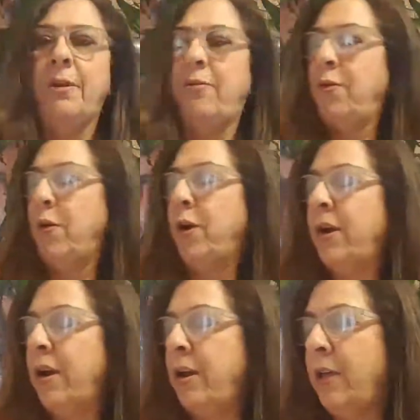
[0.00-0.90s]

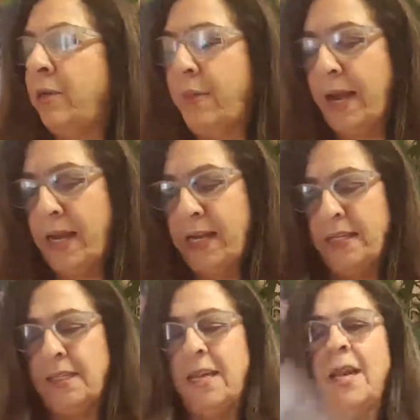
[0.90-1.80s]
before on other
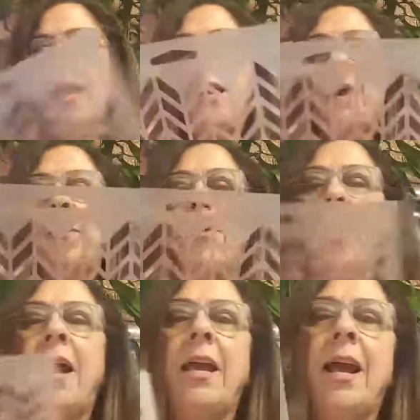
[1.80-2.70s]
paintings,
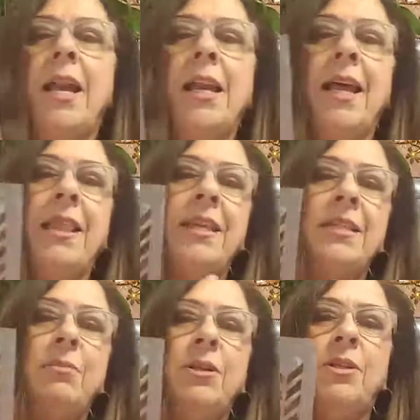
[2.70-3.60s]
but I kind of like
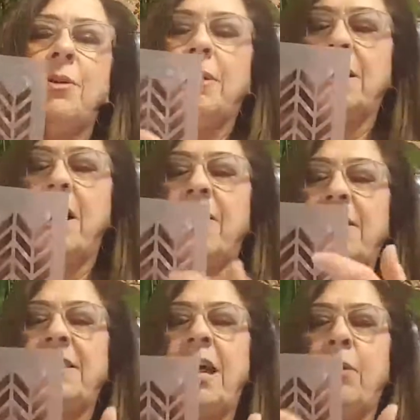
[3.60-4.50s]
this one too. It's kind of
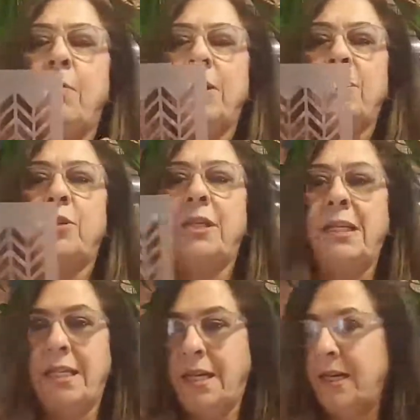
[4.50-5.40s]
a southwestern
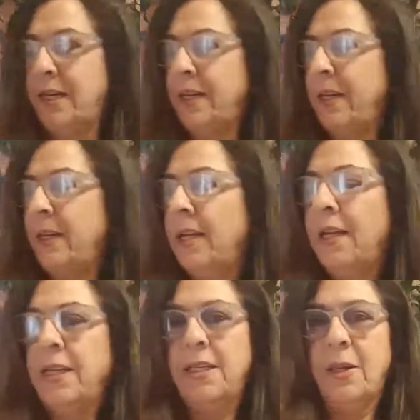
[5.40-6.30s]
design.
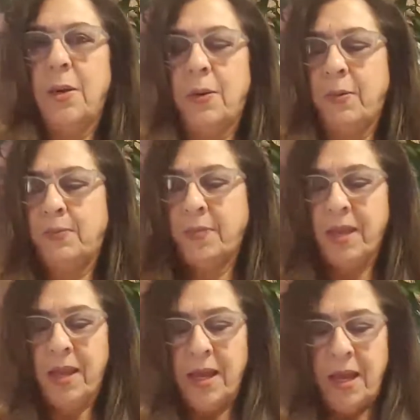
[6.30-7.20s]
So
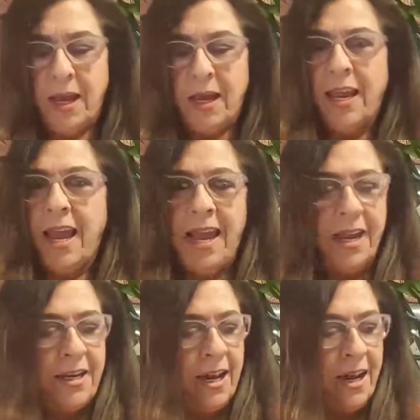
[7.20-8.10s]

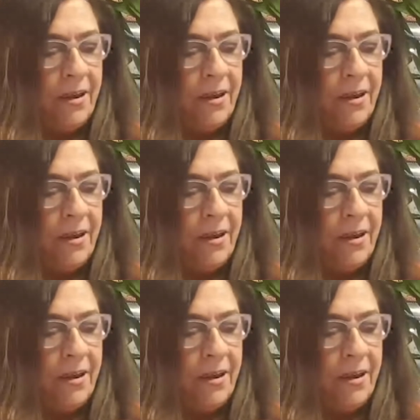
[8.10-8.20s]
again,